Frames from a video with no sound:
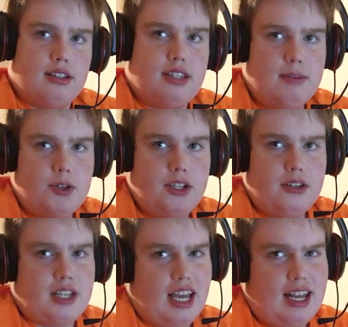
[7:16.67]
Tim
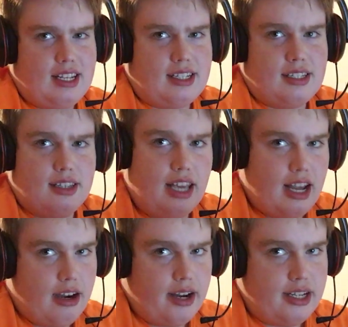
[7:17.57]
O'Neill,
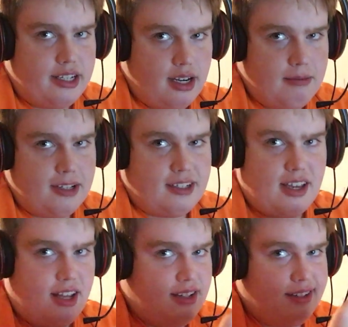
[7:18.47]
the ARA chairman,
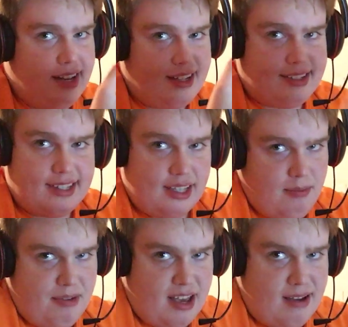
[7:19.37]
let it
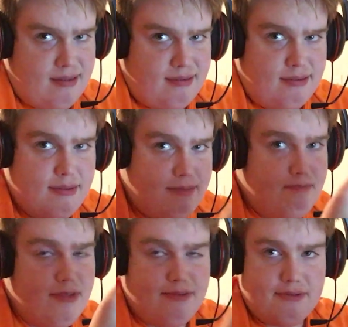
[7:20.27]
slip out
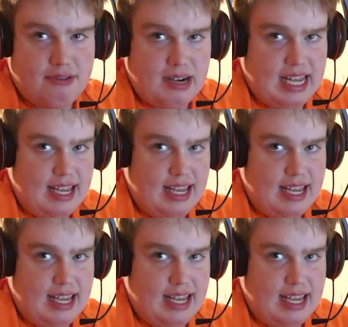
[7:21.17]
before